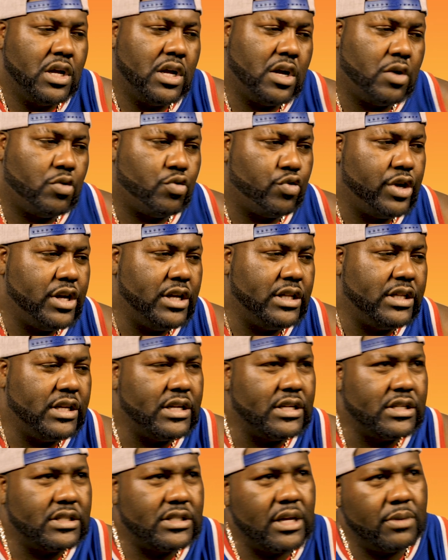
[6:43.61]
read
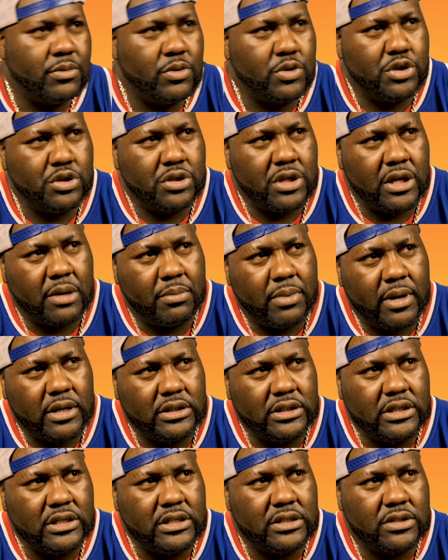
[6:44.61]
this, tell me what you think
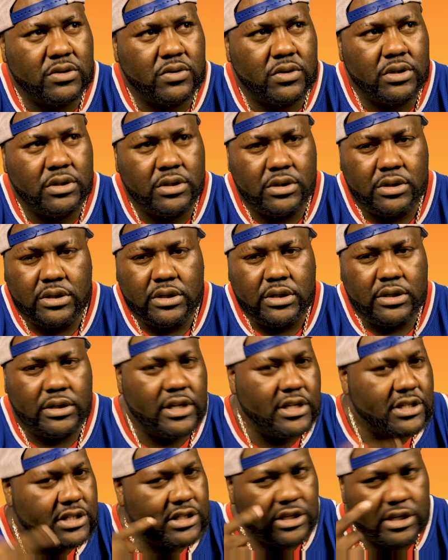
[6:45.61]
about this, or
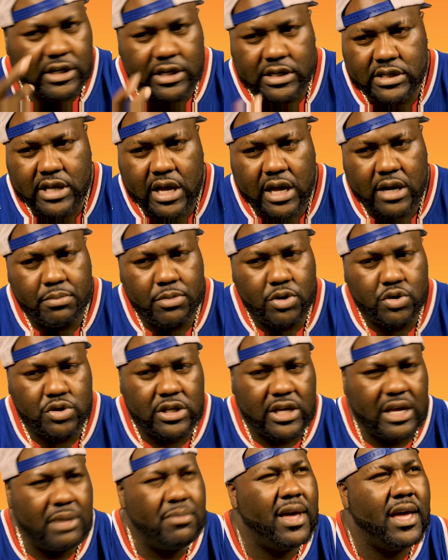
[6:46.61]
listen to this kind of
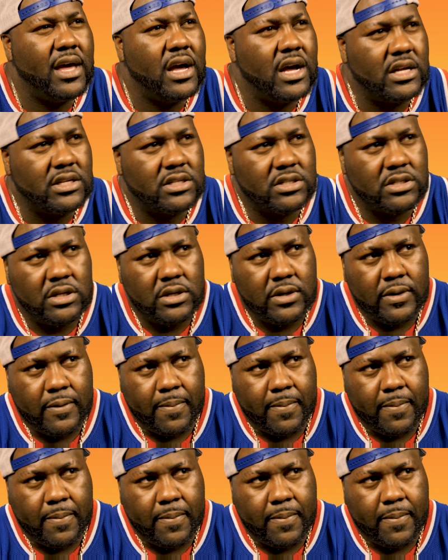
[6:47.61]
music. Him and Huss.